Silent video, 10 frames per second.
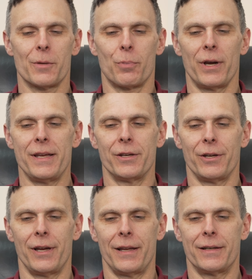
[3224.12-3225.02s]
a pretty
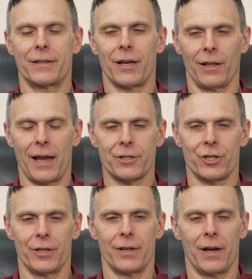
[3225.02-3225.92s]
good
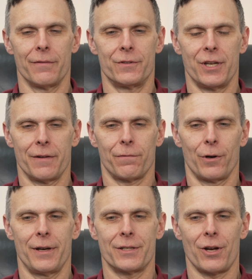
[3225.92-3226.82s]
collection of
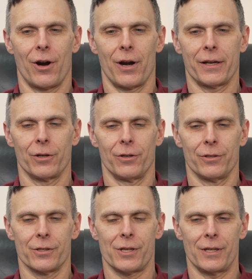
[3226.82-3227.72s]
different
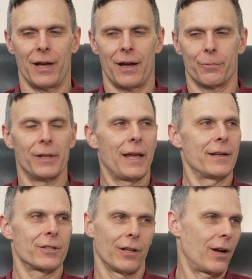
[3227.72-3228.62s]
articles
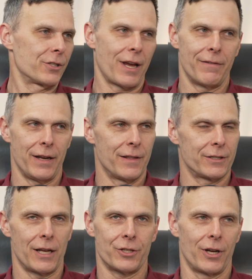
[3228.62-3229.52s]
related to longevity
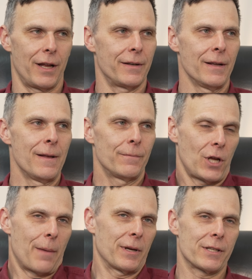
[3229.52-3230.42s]
that touch on
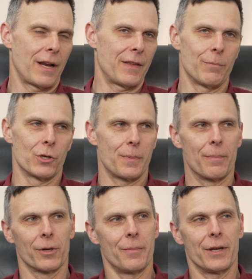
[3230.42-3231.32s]
topics that I think most
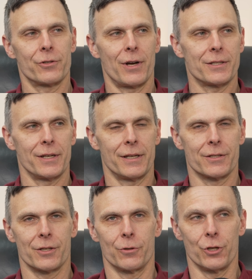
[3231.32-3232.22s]
people are going to be interested in.
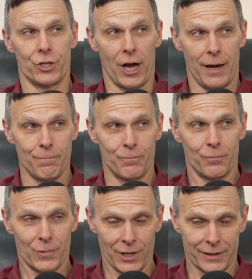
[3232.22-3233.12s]
So good job
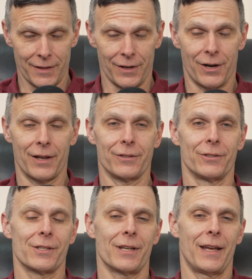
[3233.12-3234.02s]
selecting the
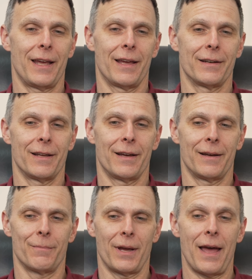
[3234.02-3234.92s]
articles, and
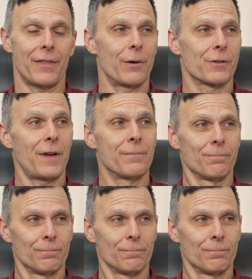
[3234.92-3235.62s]
I thought it was fun.